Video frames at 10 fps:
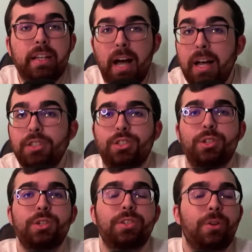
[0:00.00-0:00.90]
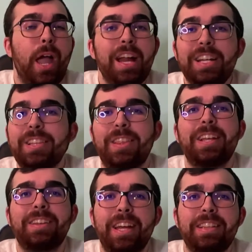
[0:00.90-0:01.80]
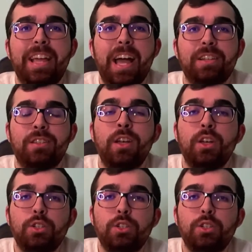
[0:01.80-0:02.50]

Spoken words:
concert, anything like that,